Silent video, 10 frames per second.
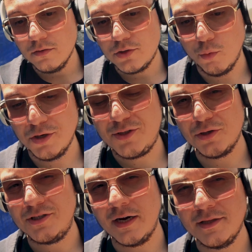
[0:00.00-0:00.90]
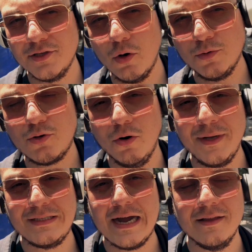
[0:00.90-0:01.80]
So we're still stuck in this old school
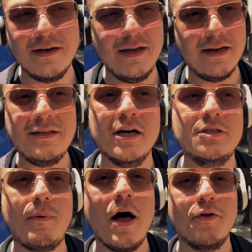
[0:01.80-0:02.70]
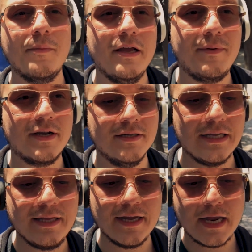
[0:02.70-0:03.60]
mentality and it does bother me because
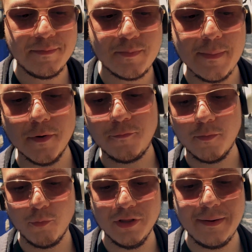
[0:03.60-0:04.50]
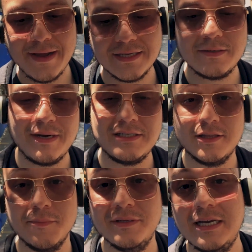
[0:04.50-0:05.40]
I think it keeps people from really
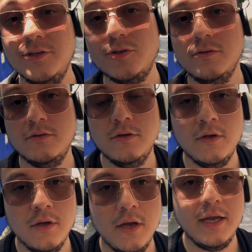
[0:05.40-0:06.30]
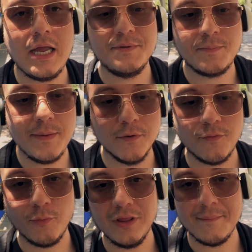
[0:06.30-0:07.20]
maximizing their potential. It keeps people
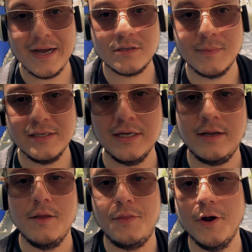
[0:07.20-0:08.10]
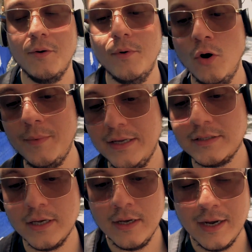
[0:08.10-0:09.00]
from really maximizing their
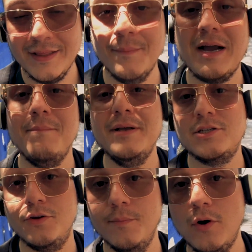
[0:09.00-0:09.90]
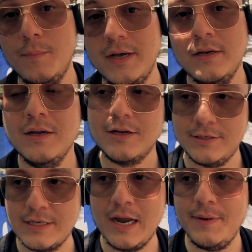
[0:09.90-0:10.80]
moment and they might miss their moment
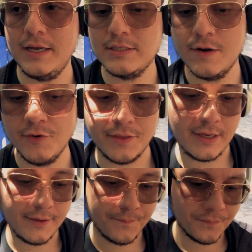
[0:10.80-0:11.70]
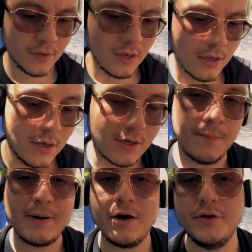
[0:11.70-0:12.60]
because timing is everything.
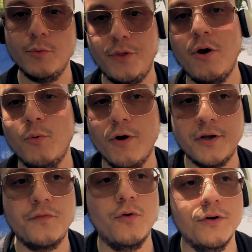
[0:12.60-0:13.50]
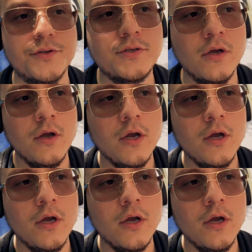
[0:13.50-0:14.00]
Compounded with hard work, of course.